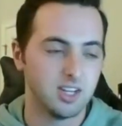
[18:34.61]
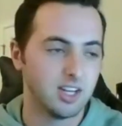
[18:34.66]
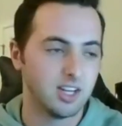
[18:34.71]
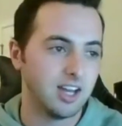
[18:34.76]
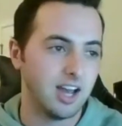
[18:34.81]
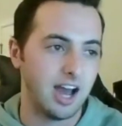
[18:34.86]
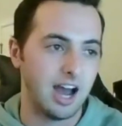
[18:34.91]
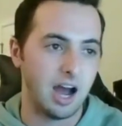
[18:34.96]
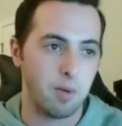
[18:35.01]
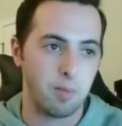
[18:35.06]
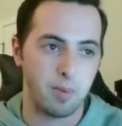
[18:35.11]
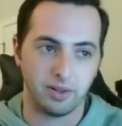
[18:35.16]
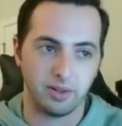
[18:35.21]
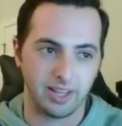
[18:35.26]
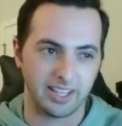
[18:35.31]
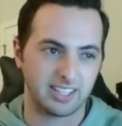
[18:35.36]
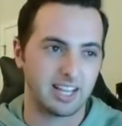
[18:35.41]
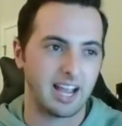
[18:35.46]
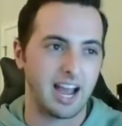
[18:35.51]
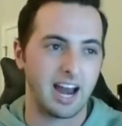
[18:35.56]
And
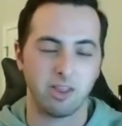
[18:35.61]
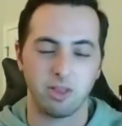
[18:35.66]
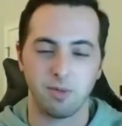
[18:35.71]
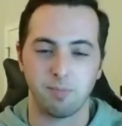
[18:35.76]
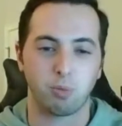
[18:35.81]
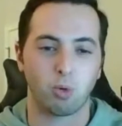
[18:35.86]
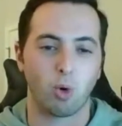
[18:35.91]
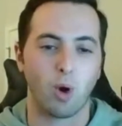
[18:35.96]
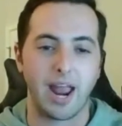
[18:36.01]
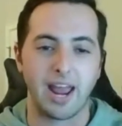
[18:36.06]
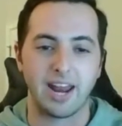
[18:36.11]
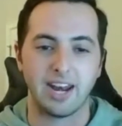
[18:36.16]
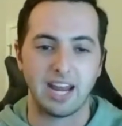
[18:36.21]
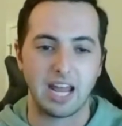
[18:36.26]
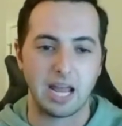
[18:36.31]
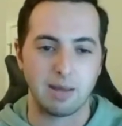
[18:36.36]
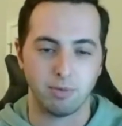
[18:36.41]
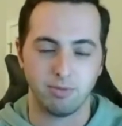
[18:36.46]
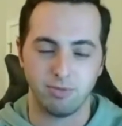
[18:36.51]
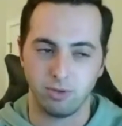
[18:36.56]
like kind of the brand
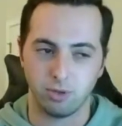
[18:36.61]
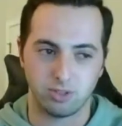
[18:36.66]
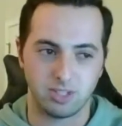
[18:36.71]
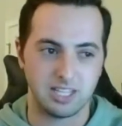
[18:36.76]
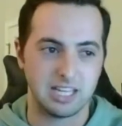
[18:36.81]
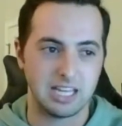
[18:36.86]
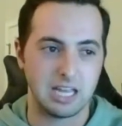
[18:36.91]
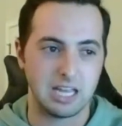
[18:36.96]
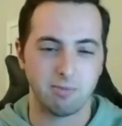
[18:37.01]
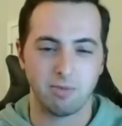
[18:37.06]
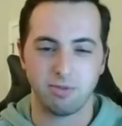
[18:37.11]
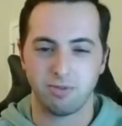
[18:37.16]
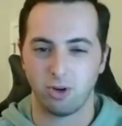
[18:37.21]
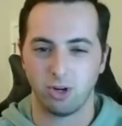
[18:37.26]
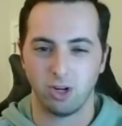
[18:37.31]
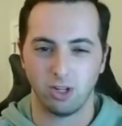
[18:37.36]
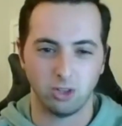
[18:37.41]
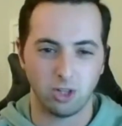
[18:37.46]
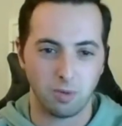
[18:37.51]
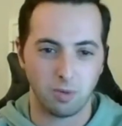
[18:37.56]
name of your team, if you're
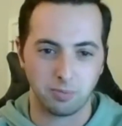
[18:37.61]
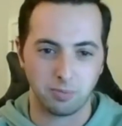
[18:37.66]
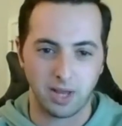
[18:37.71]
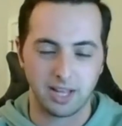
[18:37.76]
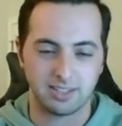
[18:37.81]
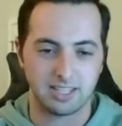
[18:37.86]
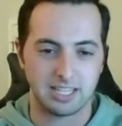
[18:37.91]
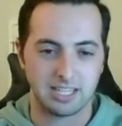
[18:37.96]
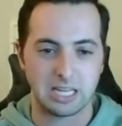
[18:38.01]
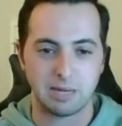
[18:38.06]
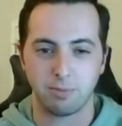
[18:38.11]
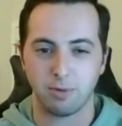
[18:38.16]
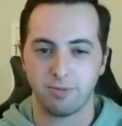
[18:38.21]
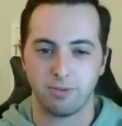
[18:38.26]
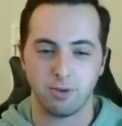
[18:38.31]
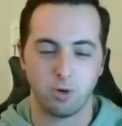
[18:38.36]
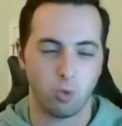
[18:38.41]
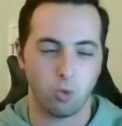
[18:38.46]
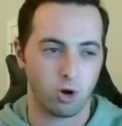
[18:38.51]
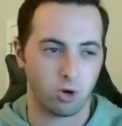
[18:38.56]
an alumni team or if
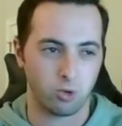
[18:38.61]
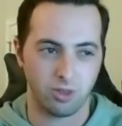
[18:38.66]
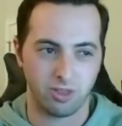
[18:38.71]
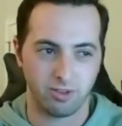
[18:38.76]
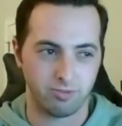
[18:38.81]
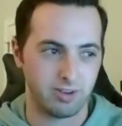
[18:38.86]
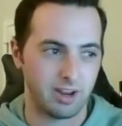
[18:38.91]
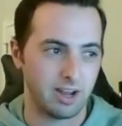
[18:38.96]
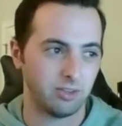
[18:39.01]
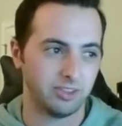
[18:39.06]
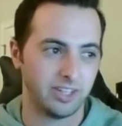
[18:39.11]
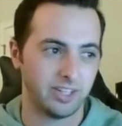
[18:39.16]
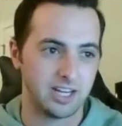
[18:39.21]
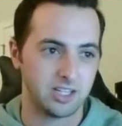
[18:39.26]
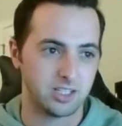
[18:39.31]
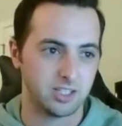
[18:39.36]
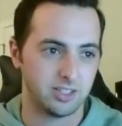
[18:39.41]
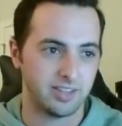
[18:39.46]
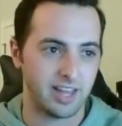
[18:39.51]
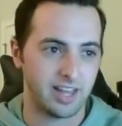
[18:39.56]
you work with a
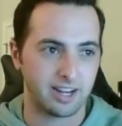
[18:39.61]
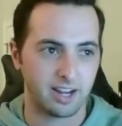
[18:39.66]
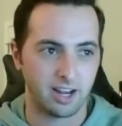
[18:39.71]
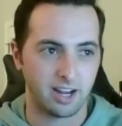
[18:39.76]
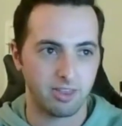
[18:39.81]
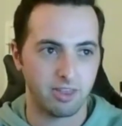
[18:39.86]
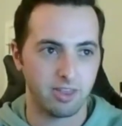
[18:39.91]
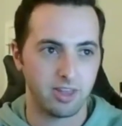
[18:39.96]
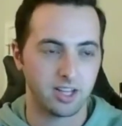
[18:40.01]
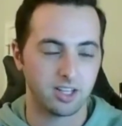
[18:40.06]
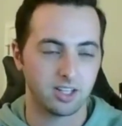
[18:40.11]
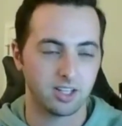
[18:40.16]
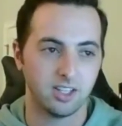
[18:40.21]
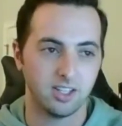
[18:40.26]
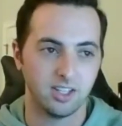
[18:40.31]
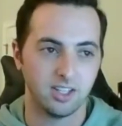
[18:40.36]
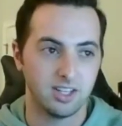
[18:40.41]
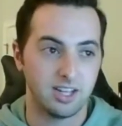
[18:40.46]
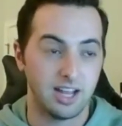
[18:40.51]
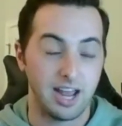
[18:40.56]
foundation, that kind of thing.
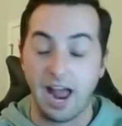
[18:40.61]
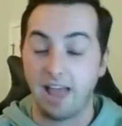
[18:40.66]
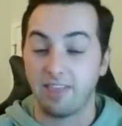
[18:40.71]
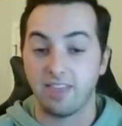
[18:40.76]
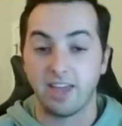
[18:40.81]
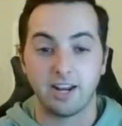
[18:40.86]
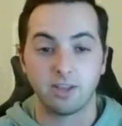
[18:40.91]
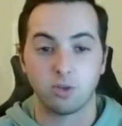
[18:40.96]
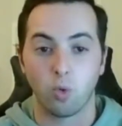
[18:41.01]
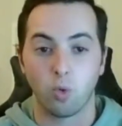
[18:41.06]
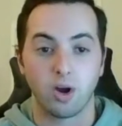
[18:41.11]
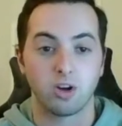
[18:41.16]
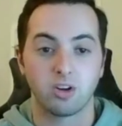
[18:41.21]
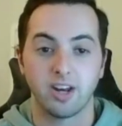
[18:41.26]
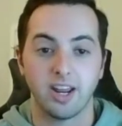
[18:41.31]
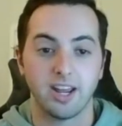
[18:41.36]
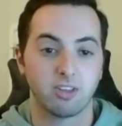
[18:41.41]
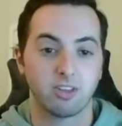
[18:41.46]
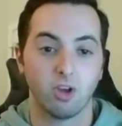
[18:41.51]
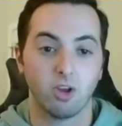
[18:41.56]
And then it's winner
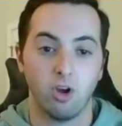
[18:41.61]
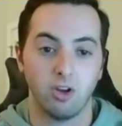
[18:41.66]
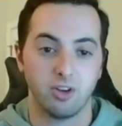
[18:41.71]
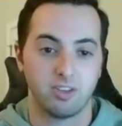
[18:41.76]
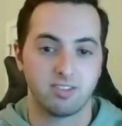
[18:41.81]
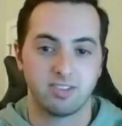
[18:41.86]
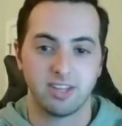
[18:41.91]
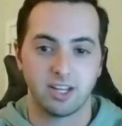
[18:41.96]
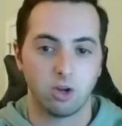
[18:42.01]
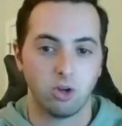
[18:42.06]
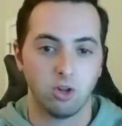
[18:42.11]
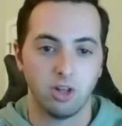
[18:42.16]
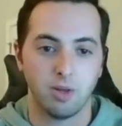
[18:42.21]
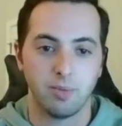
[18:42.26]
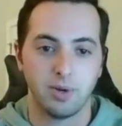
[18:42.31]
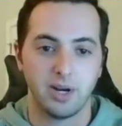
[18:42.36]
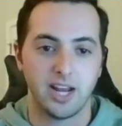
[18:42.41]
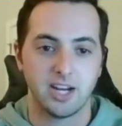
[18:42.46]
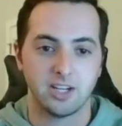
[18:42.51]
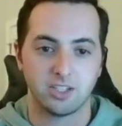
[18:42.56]
takes all. It's single
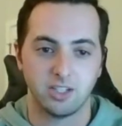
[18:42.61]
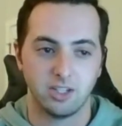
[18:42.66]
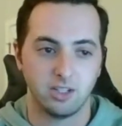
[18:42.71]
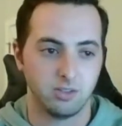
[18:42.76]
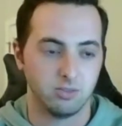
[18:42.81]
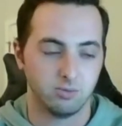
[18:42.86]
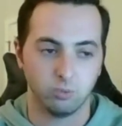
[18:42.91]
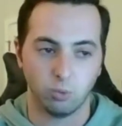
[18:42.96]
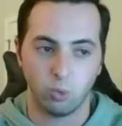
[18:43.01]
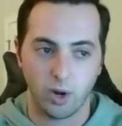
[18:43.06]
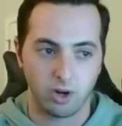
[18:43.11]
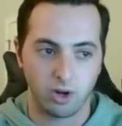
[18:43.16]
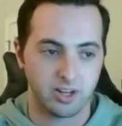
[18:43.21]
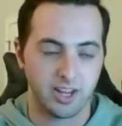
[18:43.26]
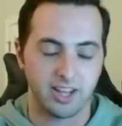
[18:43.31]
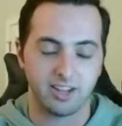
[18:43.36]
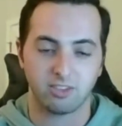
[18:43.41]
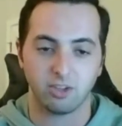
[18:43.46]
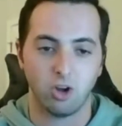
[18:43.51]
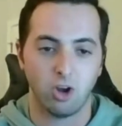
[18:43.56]
elimination, winner
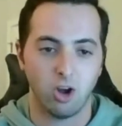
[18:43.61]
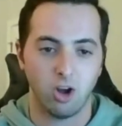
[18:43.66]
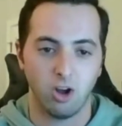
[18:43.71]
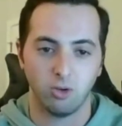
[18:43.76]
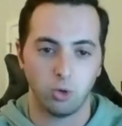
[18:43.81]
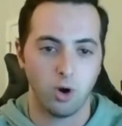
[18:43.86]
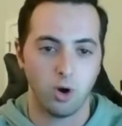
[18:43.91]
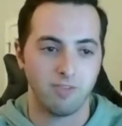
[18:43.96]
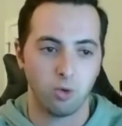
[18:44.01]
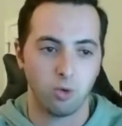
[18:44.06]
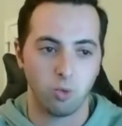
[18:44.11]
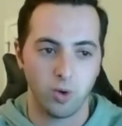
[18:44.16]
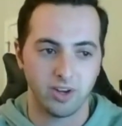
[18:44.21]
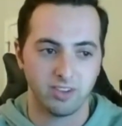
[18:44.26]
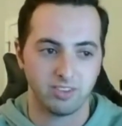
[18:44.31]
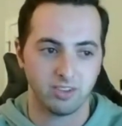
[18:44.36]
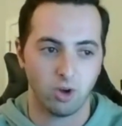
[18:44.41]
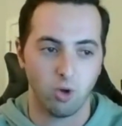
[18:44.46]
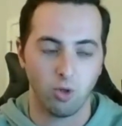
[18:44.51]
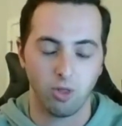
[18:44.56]
takes all. Whoever
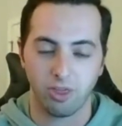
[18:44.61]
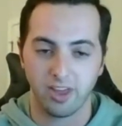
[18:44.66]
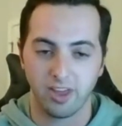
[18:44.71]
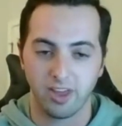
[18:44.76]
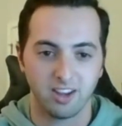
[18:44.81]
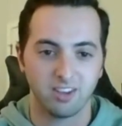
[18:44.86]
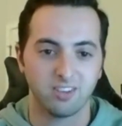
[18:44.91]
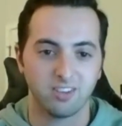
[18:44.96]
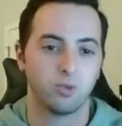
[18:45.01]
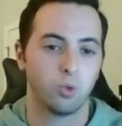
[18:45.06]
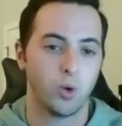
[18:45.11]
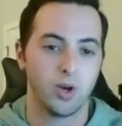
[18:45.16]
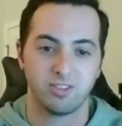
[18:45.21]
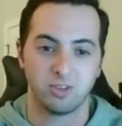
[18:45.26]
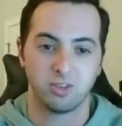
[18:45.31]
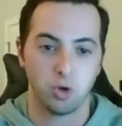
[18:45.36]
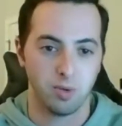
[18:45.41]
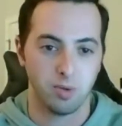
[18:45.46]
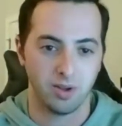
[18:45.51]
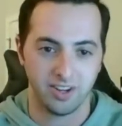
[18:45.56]
wins the whole thing wins
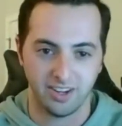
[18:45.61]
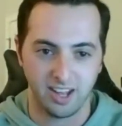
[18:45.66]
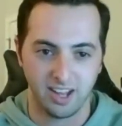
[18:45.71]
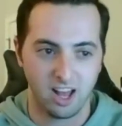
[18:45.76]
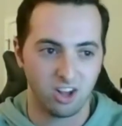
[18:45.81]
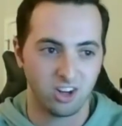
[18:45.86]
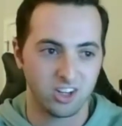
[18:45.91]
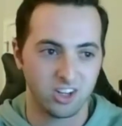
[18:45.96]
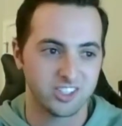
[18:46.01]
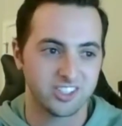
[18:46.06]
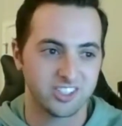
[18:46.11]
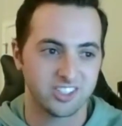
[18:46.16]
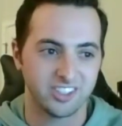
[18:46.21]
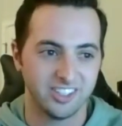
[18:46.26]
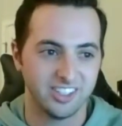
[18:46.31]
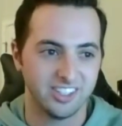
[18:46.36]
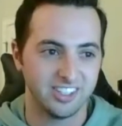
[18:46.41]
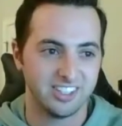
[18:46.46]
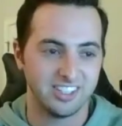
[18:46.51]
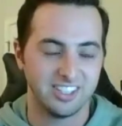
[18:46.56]
$2 million.
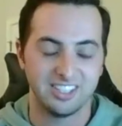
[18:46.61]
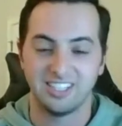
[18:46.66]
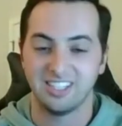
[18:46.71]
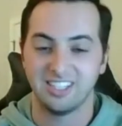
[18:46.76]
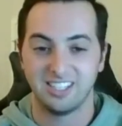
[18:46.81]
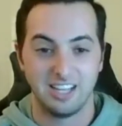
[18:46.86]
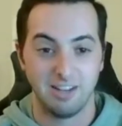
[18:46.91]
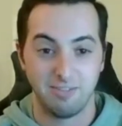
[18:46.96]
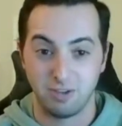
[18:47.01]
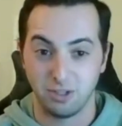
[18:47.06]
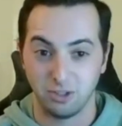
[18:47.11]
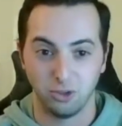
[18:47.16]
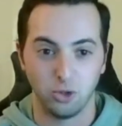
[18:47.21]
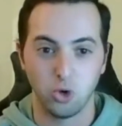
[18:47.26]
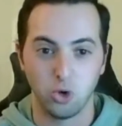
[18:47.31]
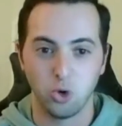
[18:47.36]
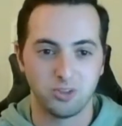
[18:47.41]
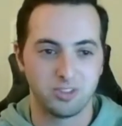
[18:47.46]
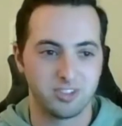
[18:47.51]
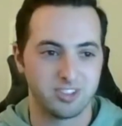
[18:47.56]
If you
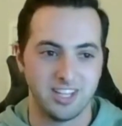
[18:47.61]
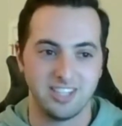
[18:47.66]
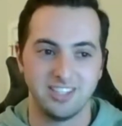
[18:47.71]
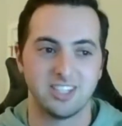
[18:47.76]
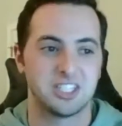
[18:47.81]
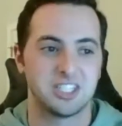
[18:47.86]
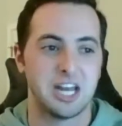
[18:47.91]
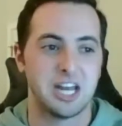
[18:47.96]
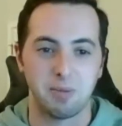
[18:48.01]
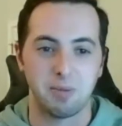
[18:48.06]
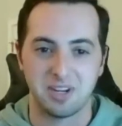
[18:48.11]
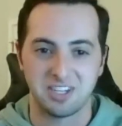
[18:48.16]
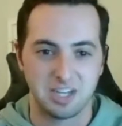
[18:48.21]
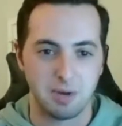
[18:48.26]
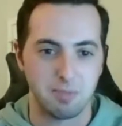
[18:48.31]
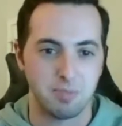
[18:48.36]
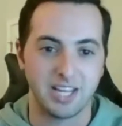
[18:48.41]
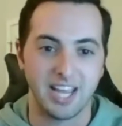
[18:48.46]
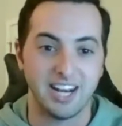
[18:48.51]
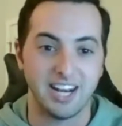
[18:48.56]
lose in the
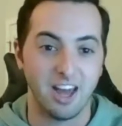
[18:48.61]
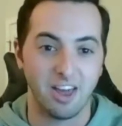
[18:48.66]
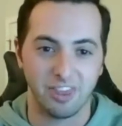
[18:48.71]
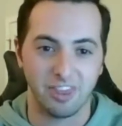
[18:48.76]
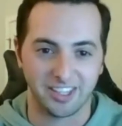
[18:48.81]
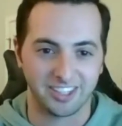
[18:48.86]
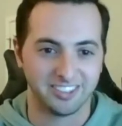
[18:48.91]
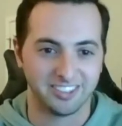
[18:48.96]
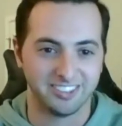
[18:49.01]
championship, you get nothing.